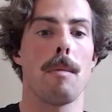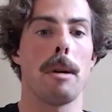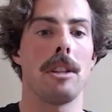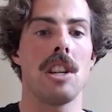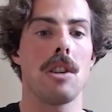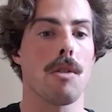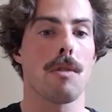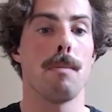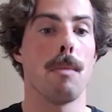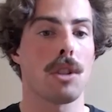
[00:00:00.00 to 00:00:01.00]
to them about
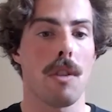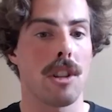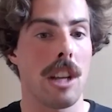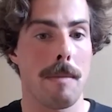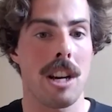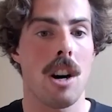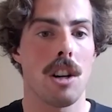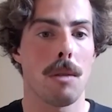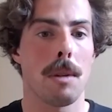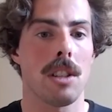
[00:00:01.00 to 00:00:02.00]
degrowth most of the time
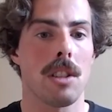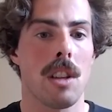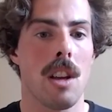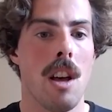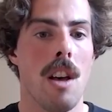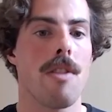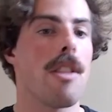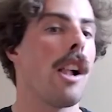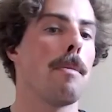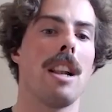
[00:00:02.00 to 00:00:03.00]
economists
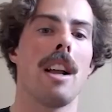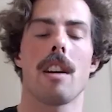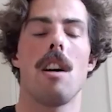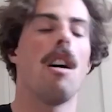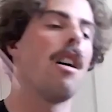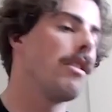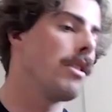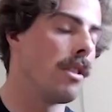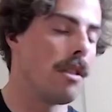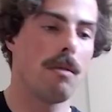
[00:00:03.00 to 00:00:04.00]
they'll be like oh
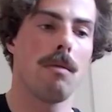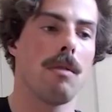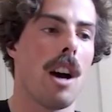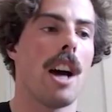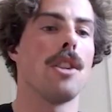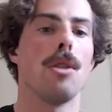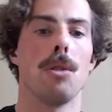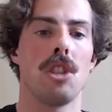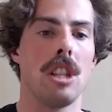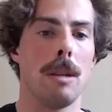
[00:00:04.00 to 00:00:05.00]
you know i
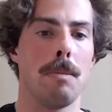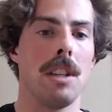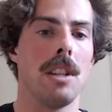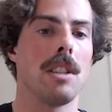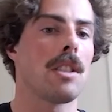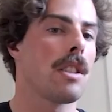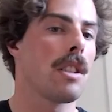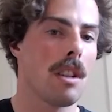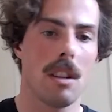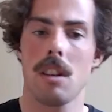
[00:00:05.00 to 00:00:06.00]
know gdp is
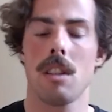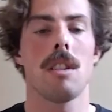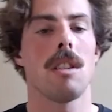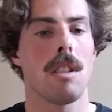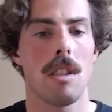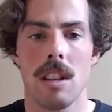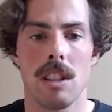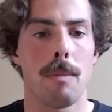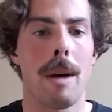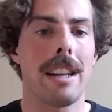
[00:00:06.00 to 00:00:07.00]

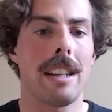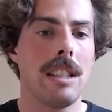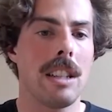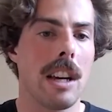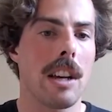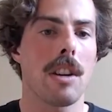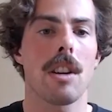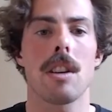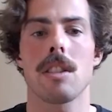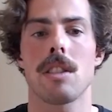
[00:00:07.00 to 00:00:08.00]
is a bad
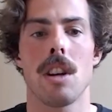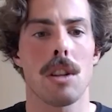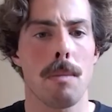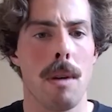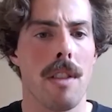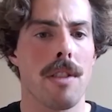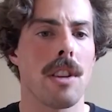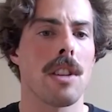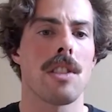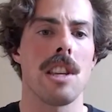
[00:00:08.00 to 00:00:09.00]
indicator it's not about
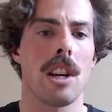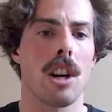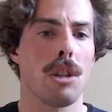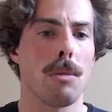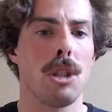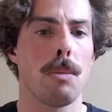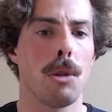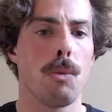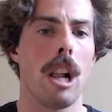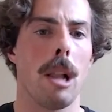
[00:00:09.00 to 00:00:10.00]
this the economy is
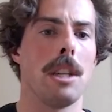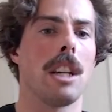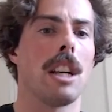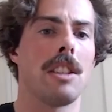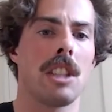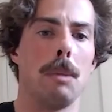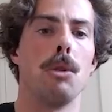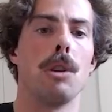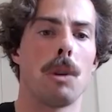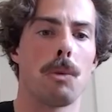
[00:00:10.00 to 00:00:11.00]
about well-being let's keep
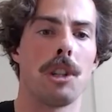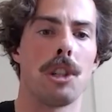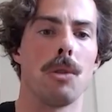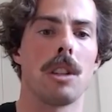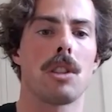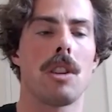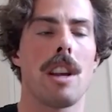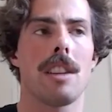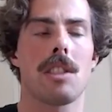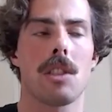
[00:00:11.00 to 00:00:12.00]
doing what we're doing so
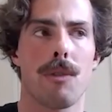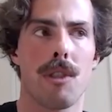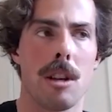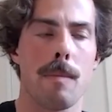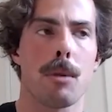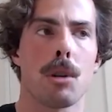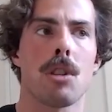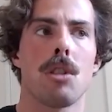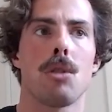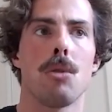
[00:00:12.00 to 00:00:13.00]
now it's very
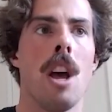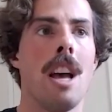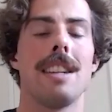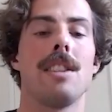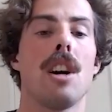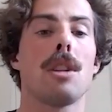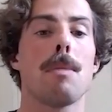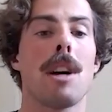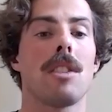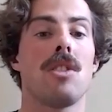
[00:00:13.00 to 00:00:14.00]
important to it's not
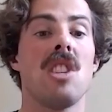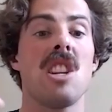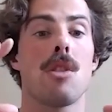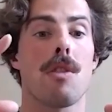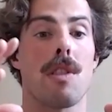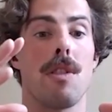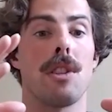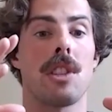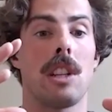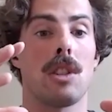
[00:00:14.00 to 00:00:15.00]
about degrowth in
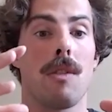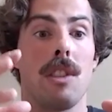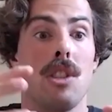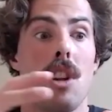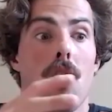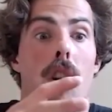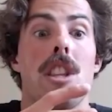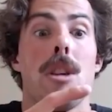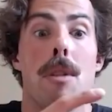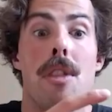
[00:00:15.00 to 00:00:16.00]
the sense of it's not
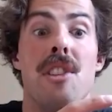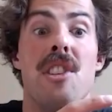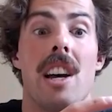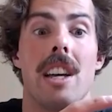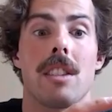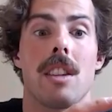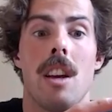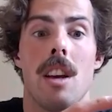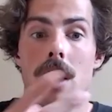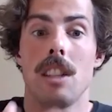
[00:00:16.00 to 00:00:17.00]
only about the diet
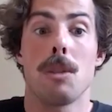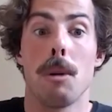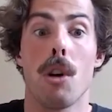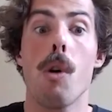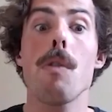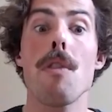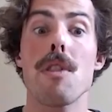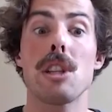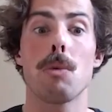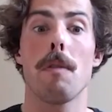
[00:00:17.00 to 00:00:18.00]
it's about all the
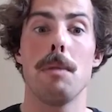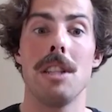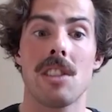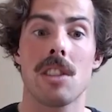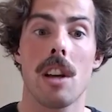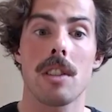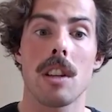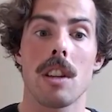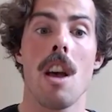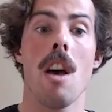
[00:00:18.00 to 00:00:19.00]
things we've been
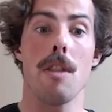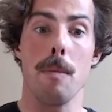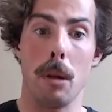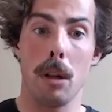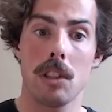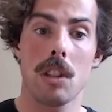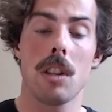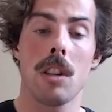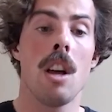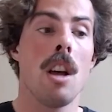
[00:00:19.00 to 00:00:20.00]
discussing the
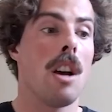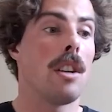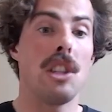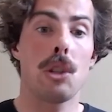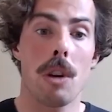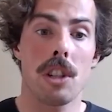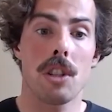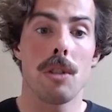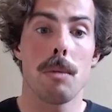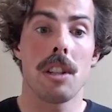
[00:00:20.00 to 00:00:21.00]
political this
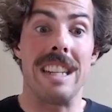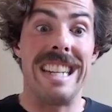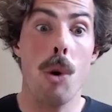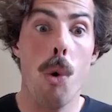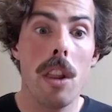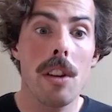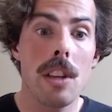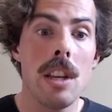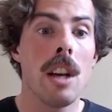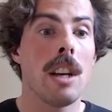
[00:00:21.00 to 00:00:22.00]
question about
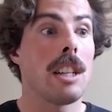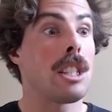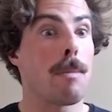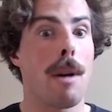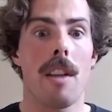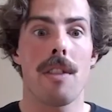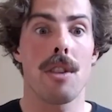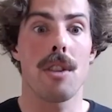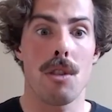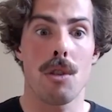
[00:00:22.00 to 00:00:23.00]
inequality. It's
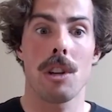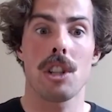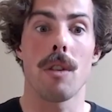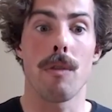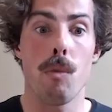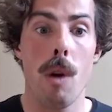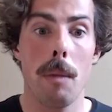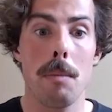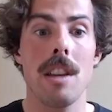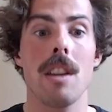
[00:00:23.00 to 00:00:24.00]
about the, the question of
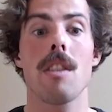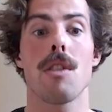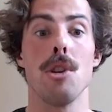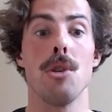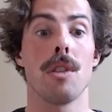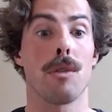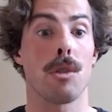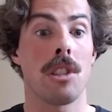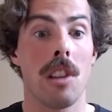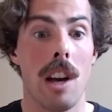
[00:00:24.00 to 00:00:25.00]
well-being, the use of
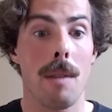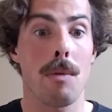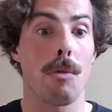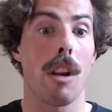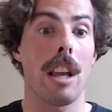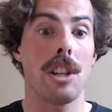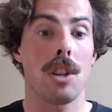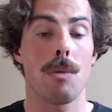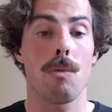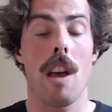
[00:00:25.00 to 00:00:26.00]
our time, the
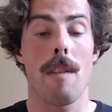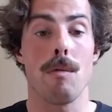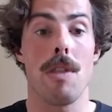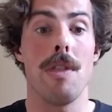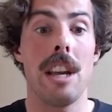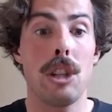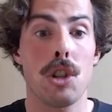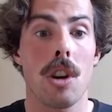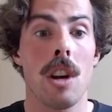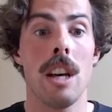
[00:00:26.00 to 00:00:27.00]
relation we have with
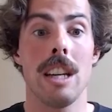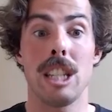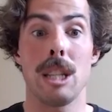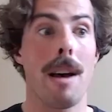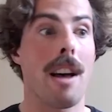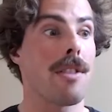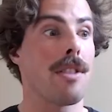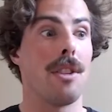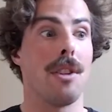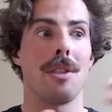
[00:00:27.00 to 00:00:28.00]
nature. Is
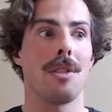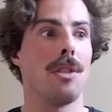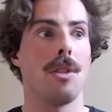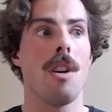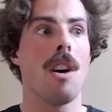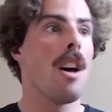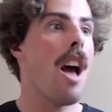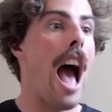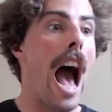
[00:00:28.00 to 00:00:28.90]
about the, you know,